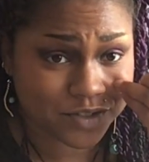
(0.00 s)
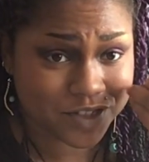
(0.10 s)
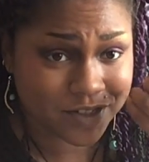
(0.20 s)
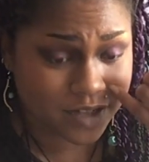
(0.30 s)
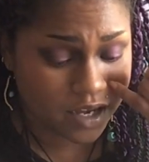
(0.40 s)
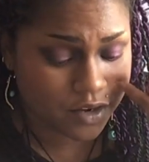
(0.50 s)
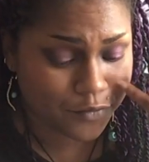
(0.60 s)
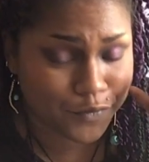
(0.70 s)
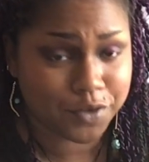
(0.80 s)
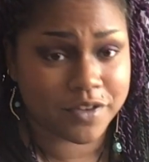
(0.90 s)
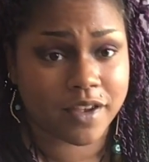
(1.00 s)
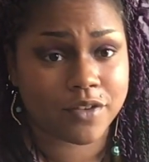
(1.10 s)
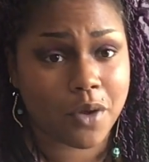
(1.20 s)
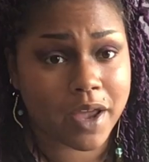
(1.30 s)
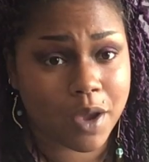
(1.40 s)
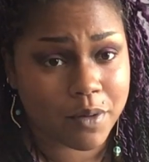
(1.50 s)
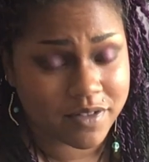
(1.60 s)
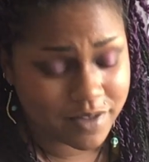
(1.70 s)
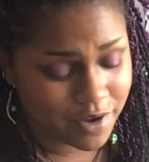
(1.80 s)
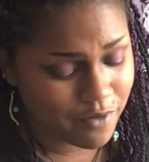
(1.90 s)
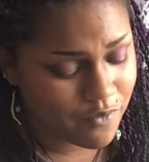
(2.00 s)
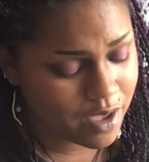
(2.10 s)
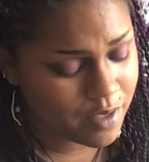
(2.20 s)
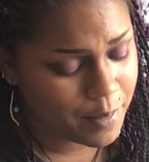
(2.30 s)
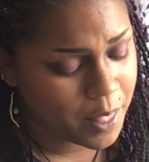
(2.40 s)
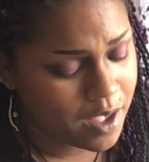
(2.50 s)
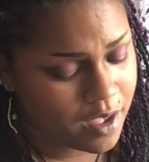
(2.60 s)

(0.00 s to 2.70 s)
which is kind of confusing. So I can't wait to clarify it.